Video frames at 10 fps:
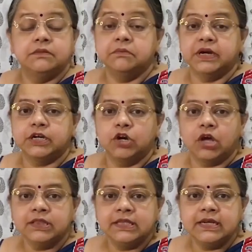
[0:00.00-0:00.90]
but
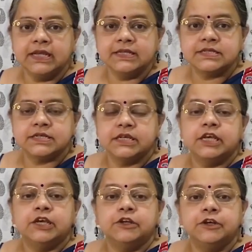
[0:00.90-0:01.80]
not the least,
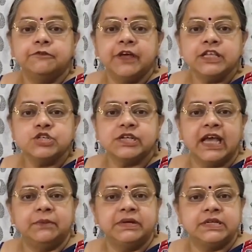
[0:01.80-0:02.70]
revenge
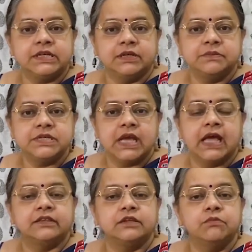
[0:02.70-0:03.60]
can be termed
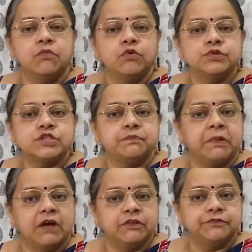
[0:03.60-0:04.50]
as the most
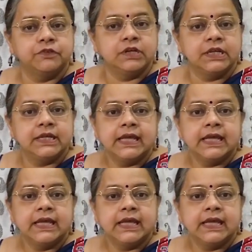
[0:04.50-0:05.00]
powerful,